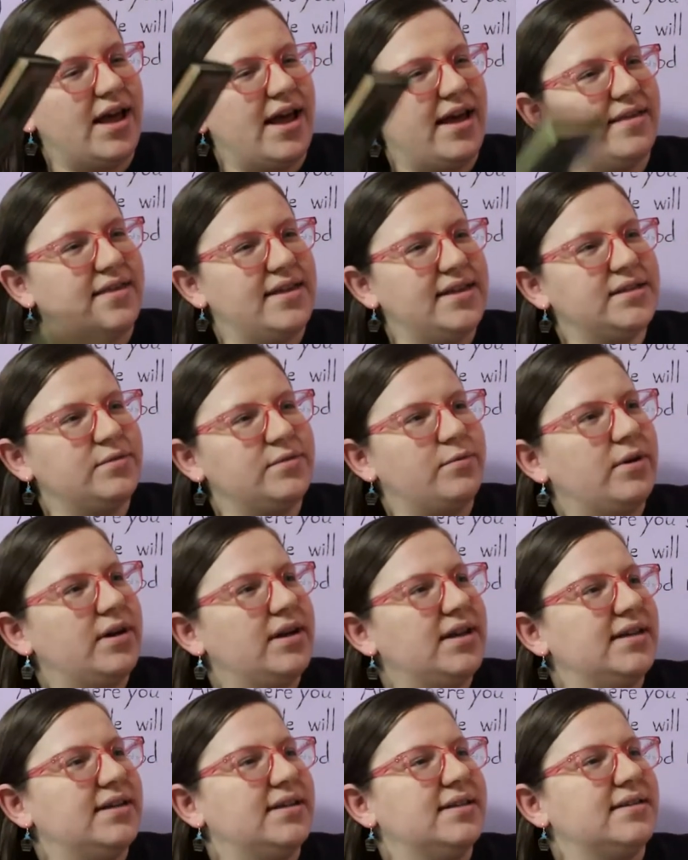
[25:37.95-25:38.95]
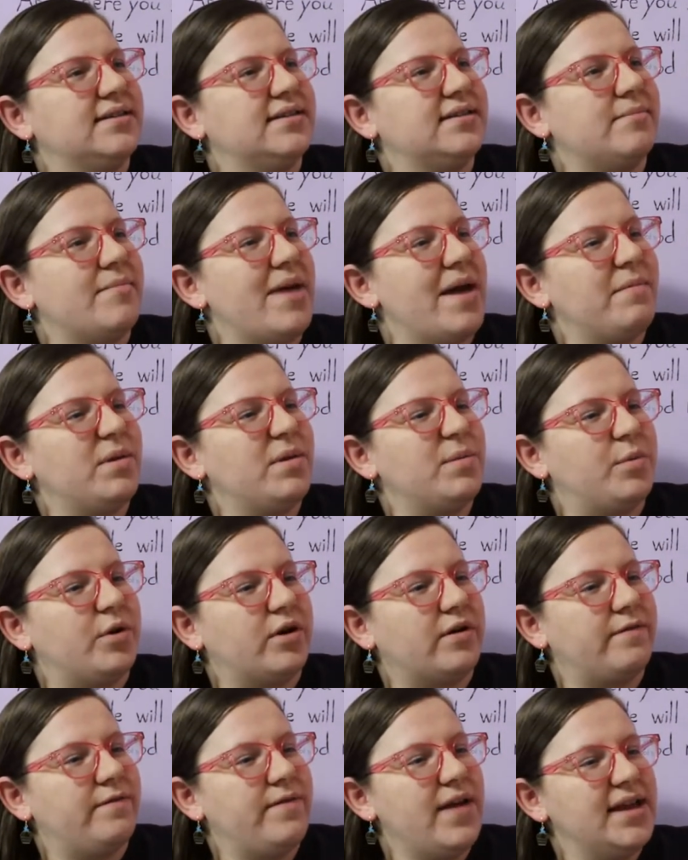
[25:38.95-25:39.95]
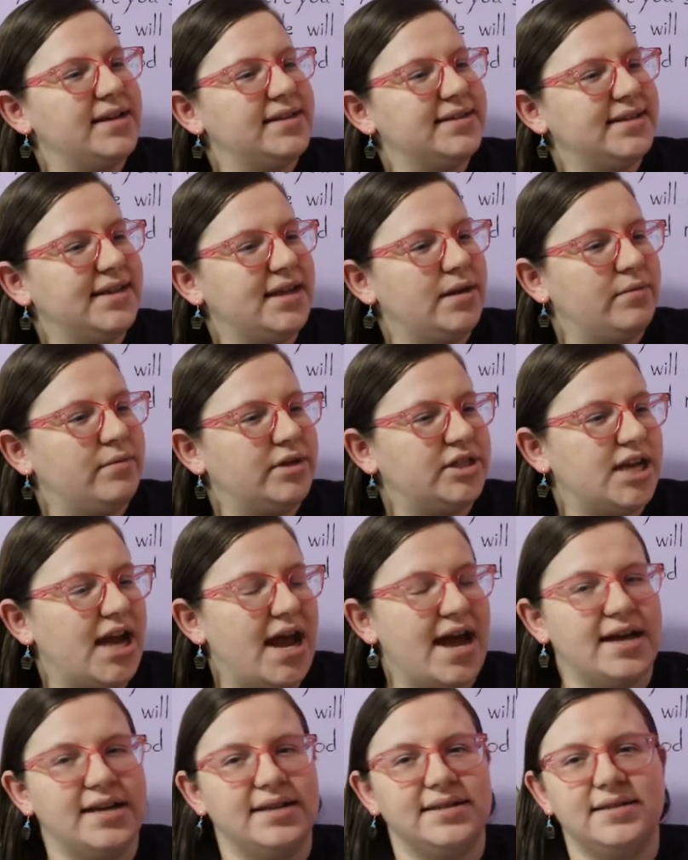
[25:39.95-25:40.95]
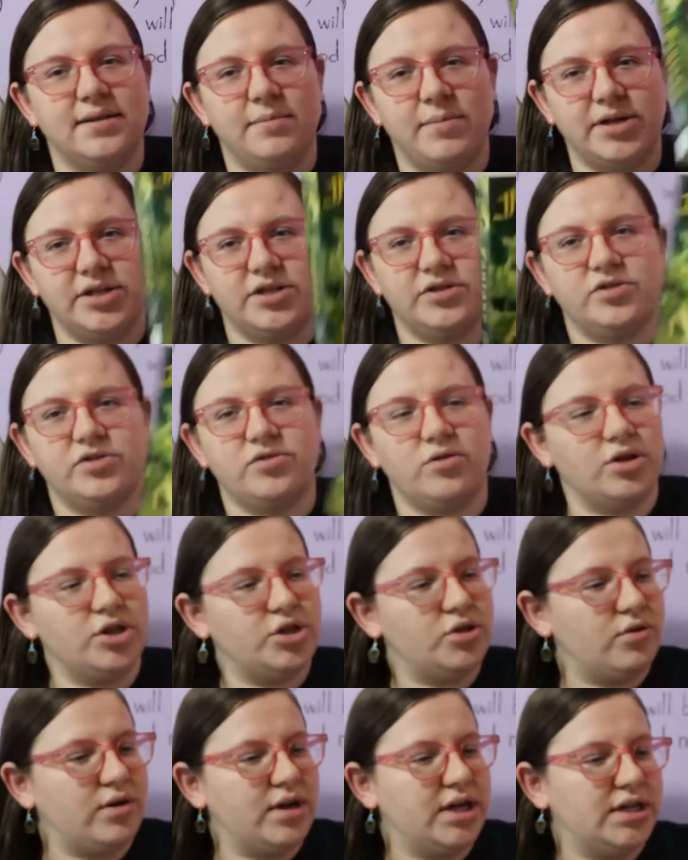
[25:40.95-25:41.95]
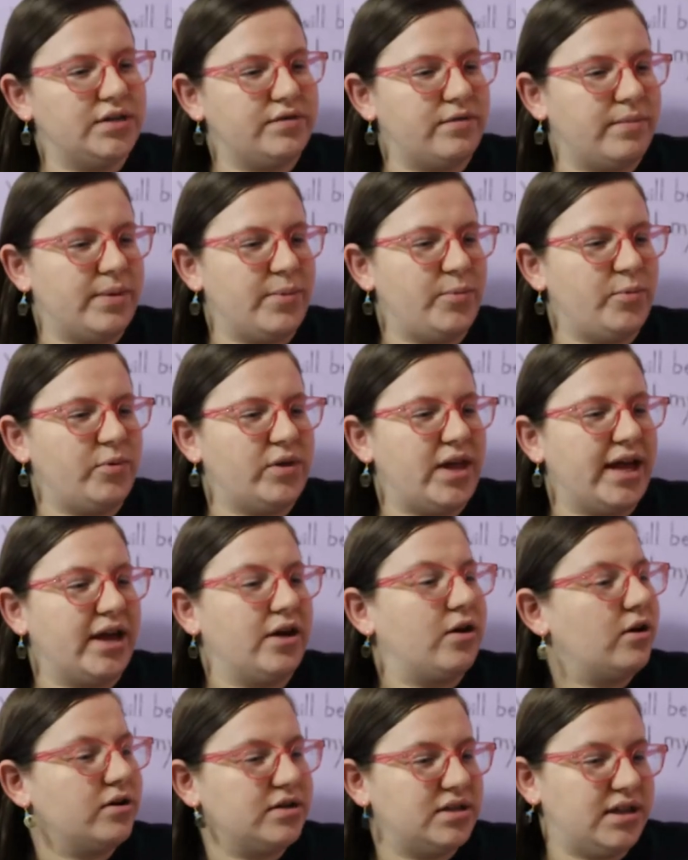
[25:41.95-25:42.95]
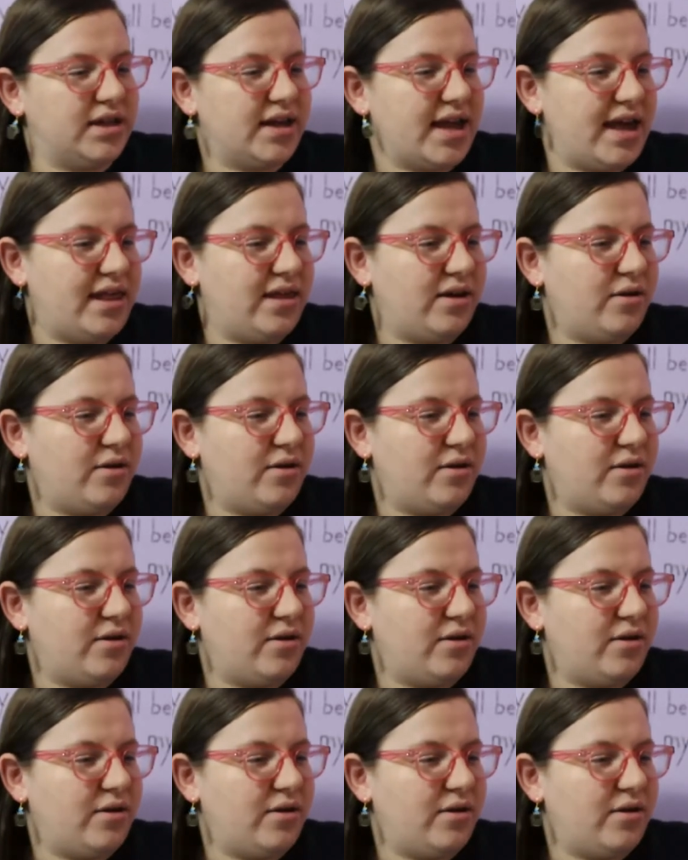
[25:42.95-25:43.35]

Uh, this one is the Mammoth Book of Fantasy, which has a bunch of short stories from people like Ursula K.